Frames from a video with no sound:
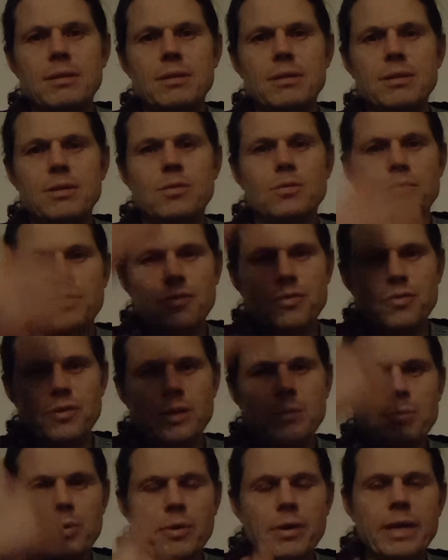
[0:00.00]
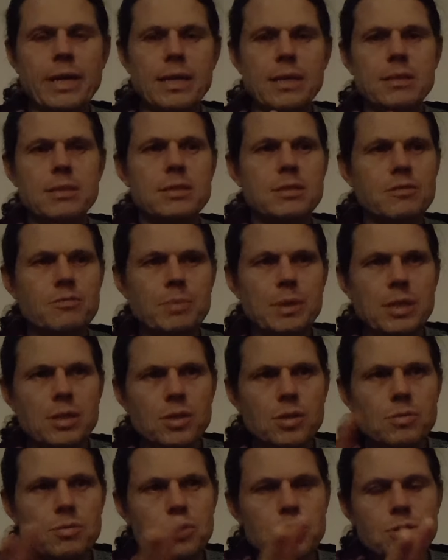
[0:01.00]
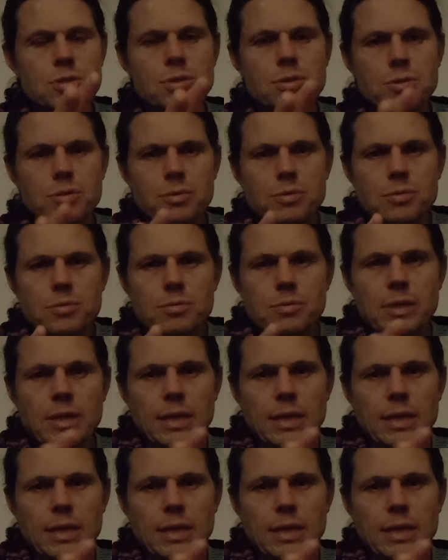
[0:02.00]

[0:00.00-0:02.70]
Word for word: that your three brains have been used to